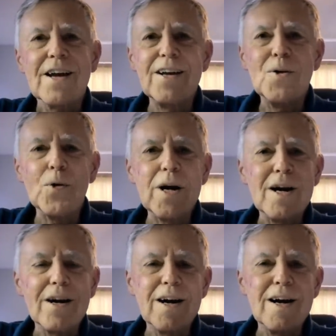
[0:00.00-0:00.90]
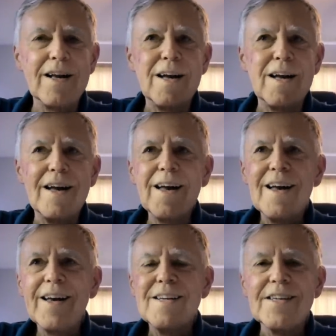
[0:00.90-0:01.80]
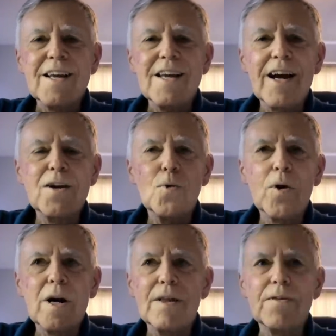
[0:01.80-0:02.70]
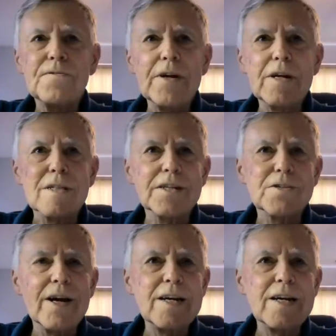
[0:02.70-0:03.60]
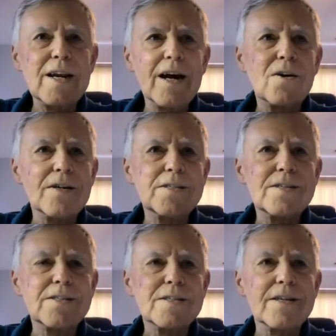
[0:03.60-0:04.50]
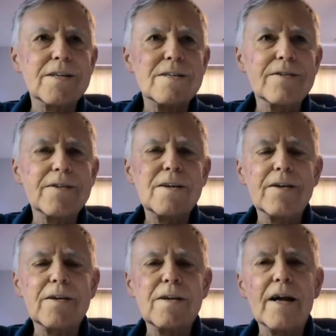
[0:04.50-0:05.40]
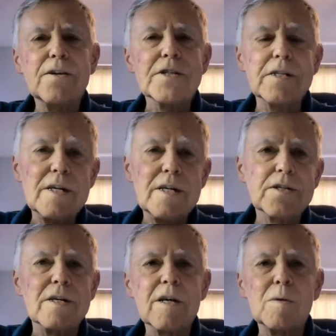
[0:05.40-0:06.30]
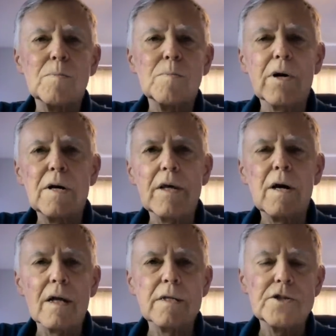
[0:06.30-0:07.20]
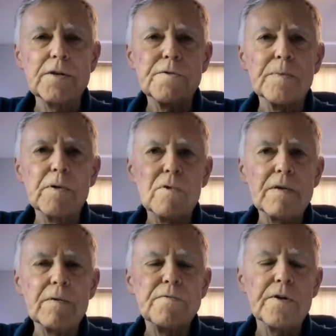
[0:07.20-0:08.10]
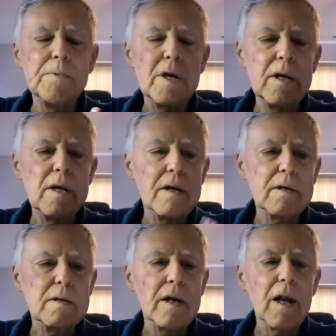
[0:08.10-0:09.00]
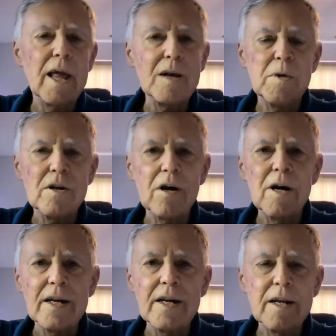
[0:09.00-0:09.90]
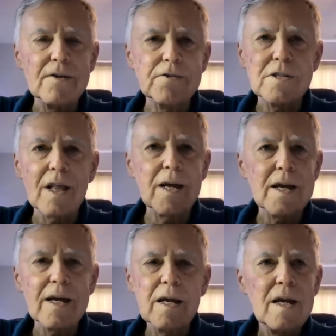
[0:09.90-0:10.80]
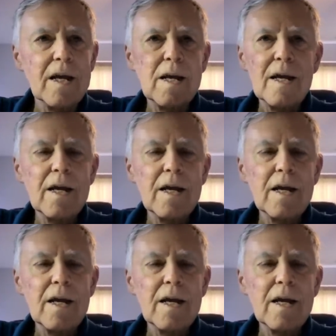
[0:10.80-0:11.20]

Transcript: that's kind of where uh, kind of where the field is right now. It's just uh, it, I used to teach contemporary theology from the from the uh, Enlightenment on, and it was like